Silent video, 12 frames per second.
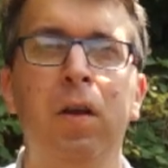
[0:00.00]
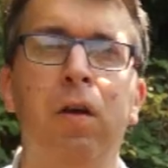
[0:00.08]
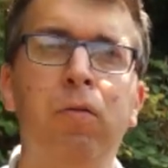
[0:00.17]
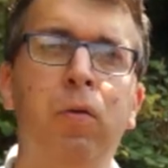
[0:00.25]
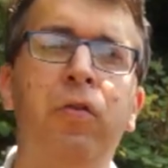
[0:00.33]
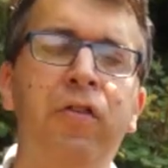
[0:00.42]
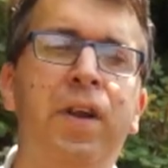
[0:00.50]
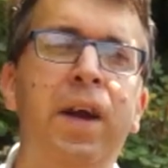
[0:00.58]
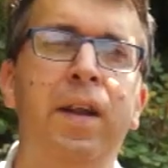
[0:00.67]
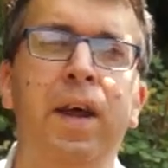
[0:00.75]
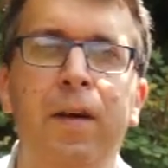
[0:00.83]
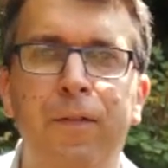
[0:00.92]
The rules state,
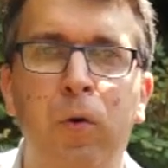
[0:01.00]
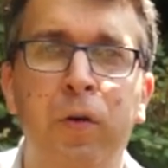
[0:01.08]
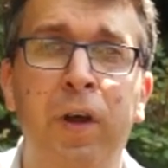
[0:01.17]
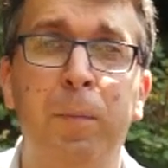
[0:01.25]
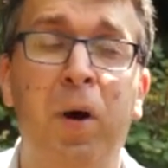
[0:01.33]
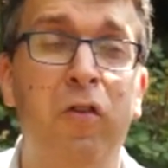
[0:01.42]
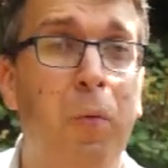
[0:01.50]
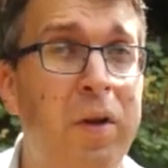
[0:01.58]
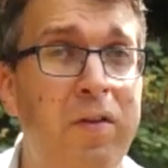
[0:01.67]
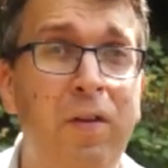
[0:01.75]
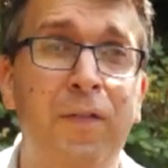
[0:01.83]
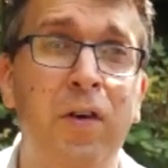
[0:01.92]
therefore, that by
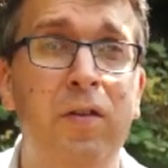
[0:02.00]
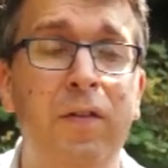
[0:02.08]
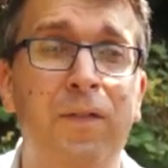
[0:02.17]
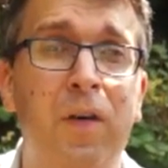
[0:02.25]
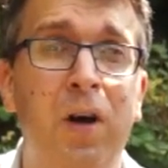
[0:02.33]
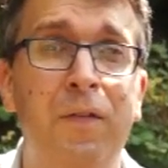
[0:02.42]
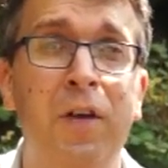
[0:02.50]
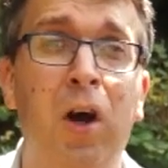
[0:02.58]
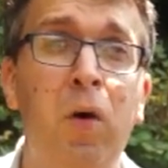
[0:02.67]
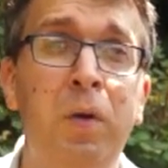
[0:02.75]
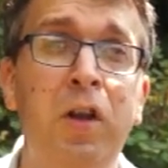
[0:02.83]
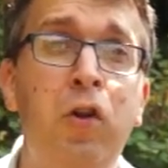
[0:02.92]
2035, the
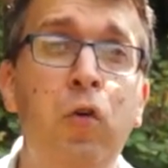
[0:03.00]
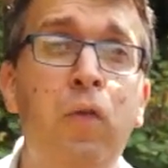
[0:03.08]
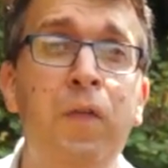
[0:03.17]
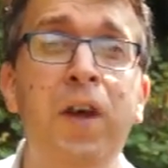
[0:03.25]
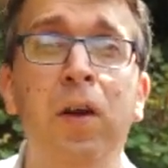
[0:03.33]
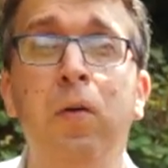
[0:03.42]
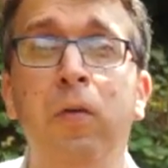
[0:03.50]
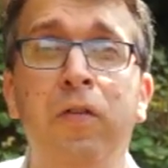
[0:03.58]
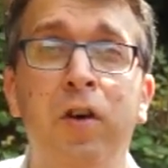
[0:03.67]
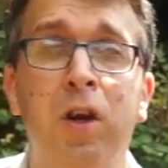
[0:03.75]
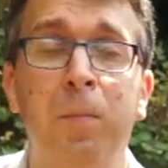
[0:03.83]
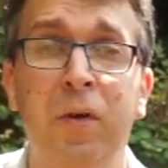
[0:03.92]
only new vehicles
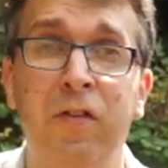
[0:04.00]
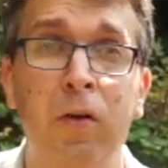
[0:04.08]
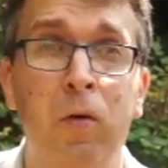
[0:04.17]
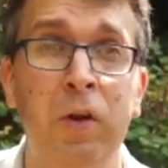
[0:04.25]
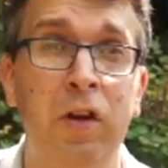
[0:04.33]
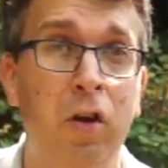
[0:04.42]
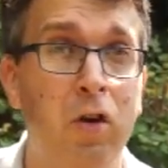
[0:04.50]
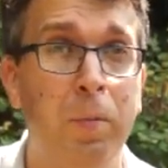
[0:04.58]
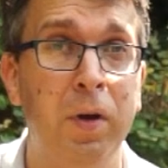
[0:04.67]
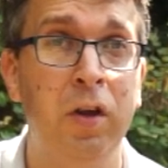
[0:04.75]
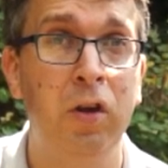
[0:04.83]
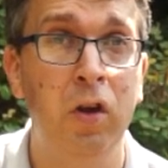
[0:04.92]
that can be sold in the
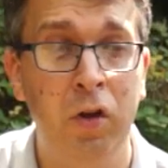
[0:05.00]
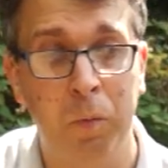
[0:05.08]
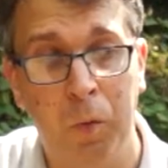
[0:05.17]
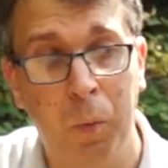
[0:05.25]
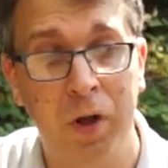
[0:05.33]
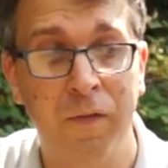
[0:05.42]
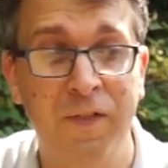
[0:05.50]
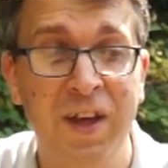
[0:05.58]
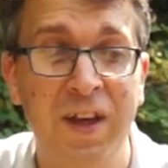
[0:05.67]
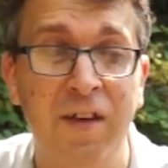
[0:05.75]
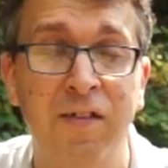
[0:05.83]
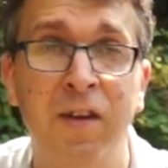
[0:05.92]
European Union with one of
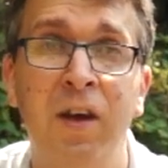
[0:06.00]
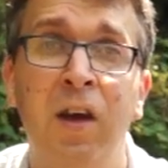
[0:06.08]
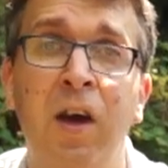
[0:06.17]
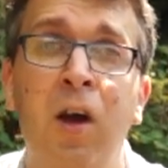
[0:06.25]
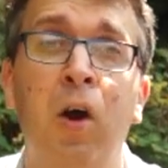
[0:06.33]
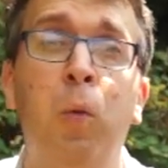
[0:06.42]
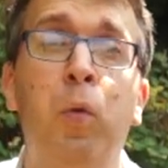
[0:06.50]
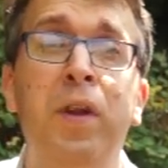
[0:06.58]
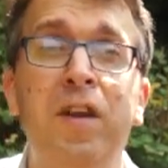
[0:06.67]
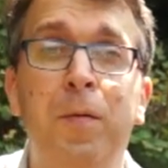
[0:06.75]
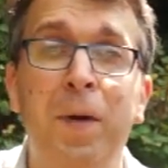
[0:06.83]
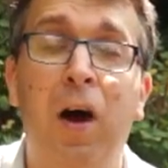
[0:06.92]
these will
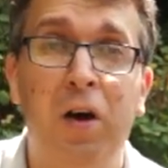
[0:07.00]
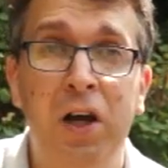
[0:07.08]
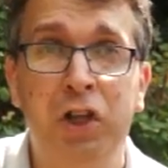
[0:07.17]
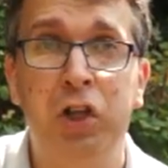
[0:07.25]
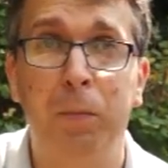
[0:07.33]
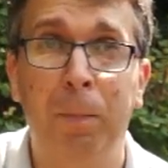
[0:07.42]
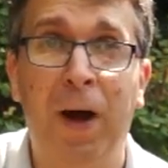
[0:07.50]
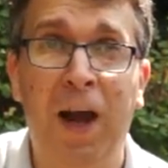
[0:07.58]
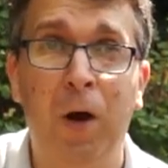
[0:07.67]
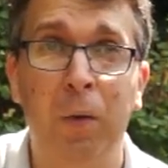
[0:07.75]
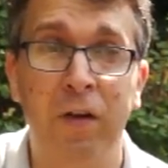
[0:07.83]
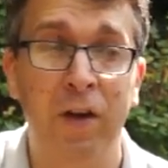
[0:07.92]
need to be hydrogen
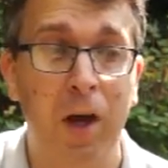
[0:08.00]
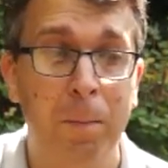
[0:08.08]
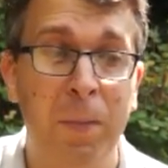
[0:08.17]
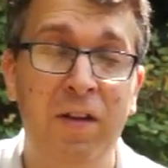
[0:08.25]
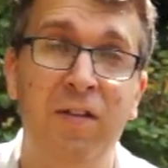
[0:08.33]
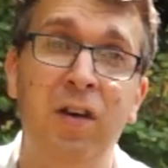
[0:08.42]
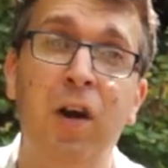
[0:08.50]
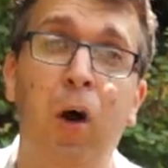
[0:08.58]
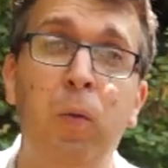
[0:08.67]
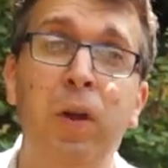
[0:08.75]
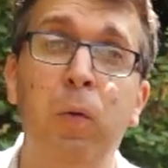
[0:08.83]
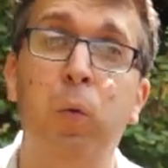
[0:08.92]
powered, emitting
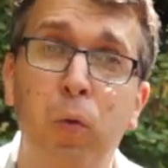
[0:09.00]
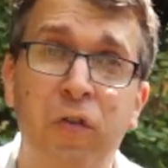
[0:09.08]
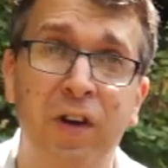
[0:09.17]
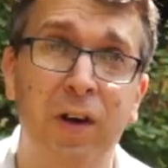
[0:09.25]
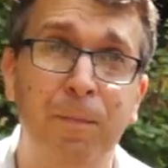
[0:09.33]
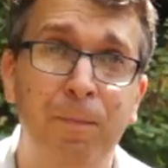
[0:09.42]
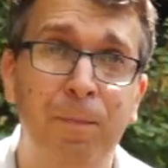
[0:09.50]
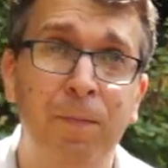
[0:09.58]
only water.